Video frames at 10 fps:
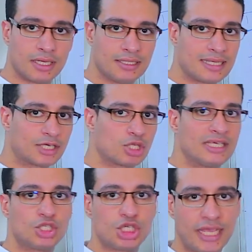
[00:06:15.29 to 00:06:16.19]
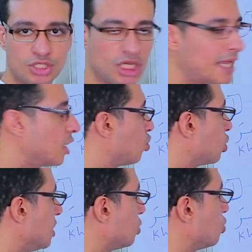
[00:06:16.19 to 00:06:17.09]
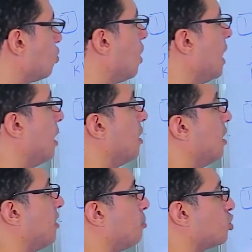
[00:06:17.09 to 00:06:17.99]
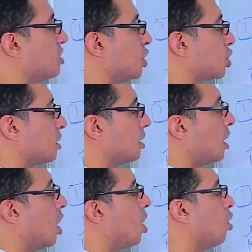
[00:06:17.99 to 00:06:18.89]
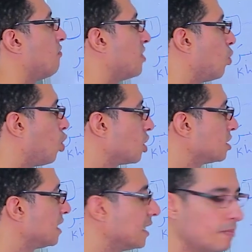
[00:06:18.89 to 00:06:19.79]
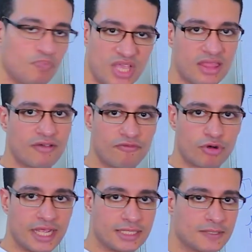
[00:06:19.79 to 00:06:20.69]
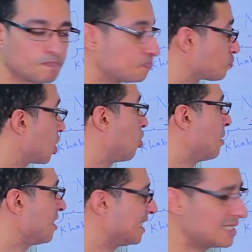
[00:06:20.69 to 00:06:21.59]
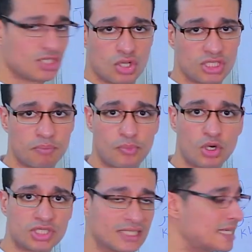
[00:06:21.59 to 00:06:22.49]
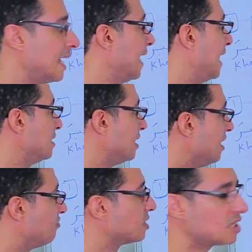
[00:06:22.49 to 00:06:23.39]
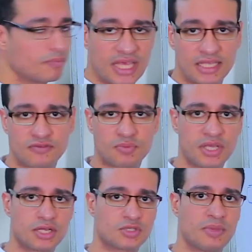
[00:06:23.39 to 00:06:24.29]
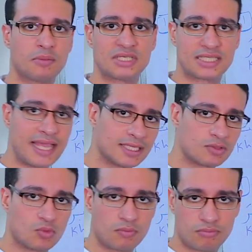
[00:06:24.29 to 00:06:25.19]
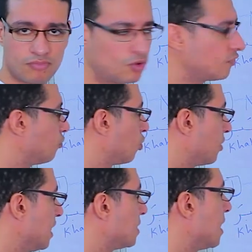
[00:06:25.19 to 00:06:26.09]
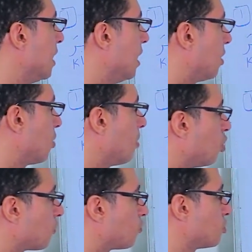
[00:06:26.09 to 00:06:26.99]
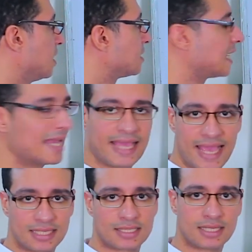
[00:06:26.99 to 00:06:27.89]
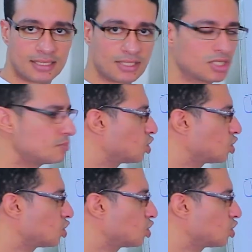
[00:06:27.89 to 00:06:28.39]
It's actually changing according to the position of the word in the phrase. Okay, but this is not important, and even some native speakers make mistakes for this Arab or for this case system.